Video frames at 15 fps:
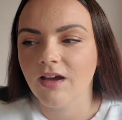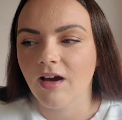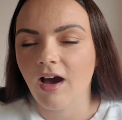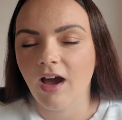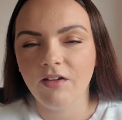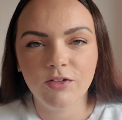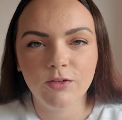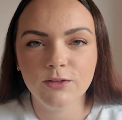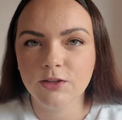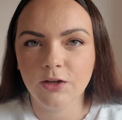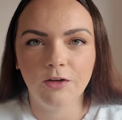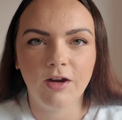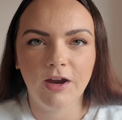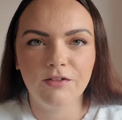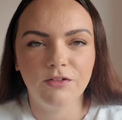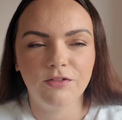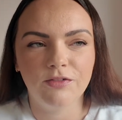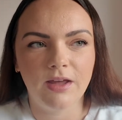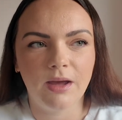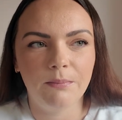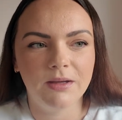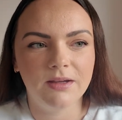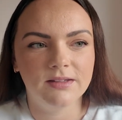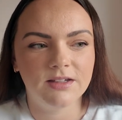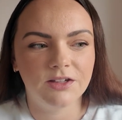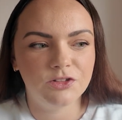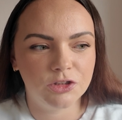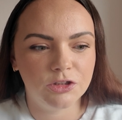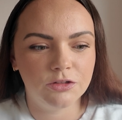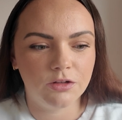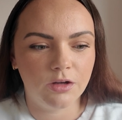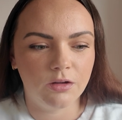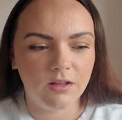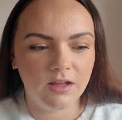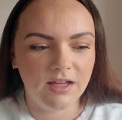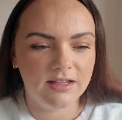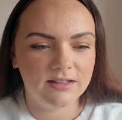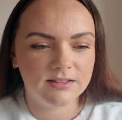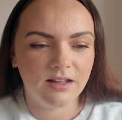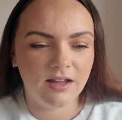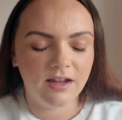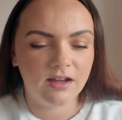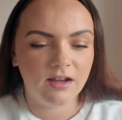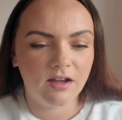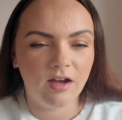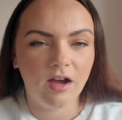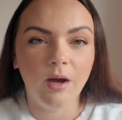I feel so grateful for that, because I do know that it is like